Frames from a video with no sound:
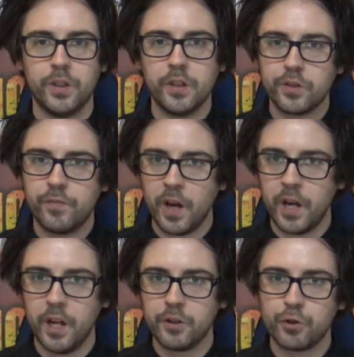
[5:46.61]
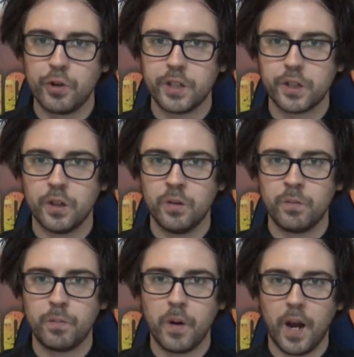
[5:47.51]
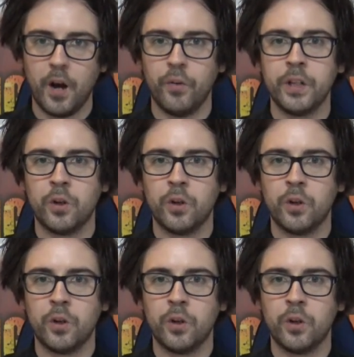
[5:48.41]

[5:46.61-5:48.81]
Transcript: And it's very interesting how they